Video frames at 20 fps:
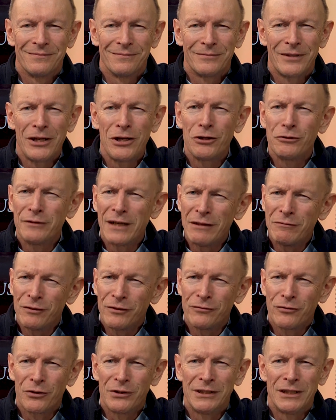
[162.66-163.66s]
What are you grateful
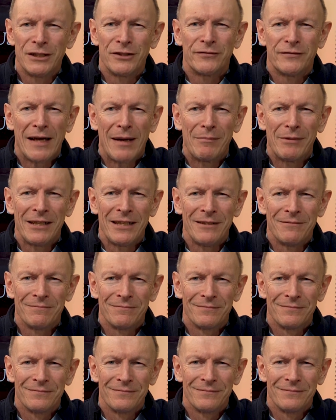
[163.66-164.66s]
for in this family?
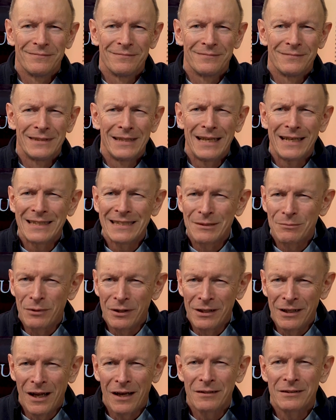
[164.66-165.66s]
Yes, we're
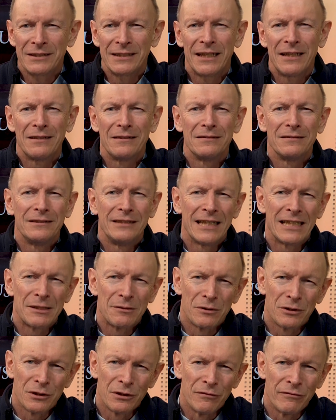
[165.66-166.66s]
locked down. Yes,
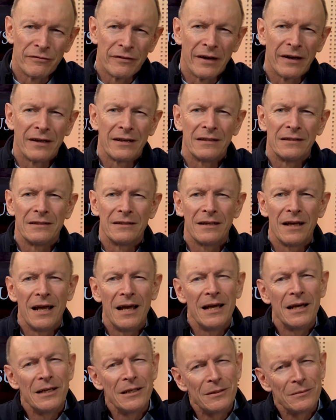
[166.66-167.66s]
we're confined.
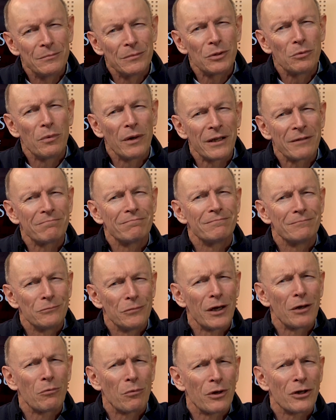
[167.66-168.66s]
But
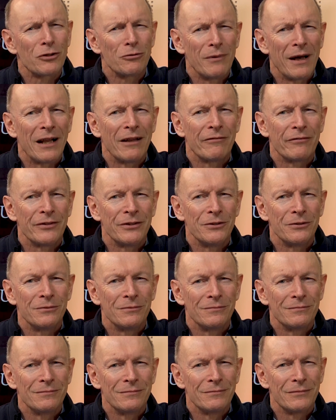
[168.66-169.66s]
what worked well for you?
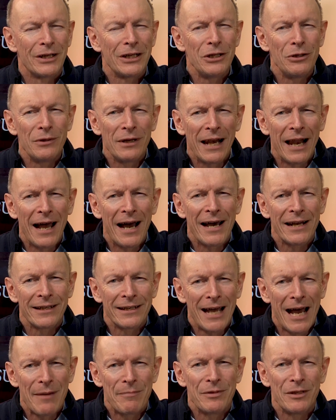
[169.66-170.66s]
What are you glad
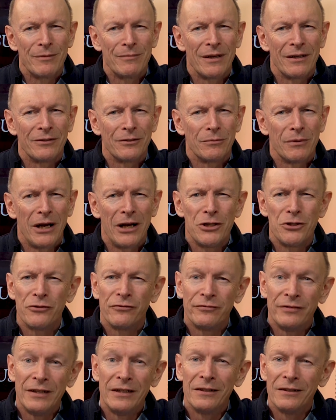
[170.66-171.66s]
and happy about? Where did you
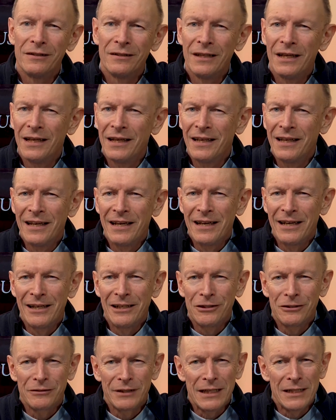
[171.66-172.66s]
feel an
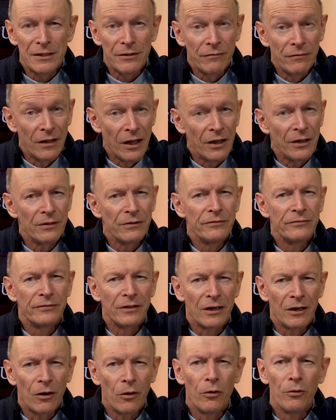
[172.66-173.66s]
increase of love
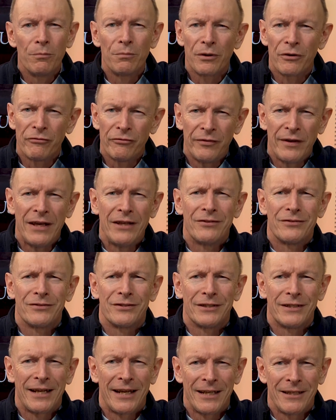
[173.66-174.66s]
or hope or faith
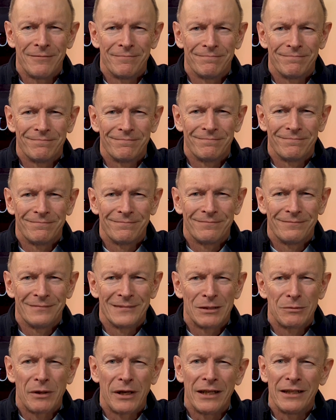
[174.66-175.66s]
today?
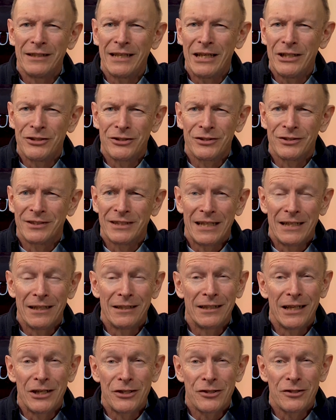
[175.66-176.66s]
It's what St.
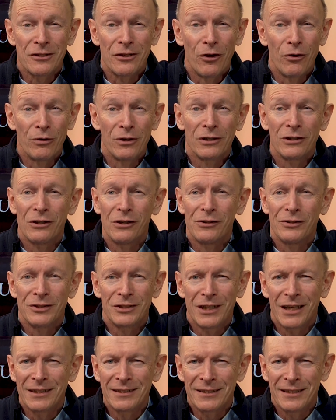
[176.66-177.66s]
Ignatius Loyola calls
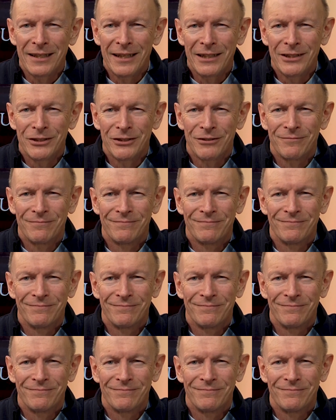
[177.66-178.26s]
consolation.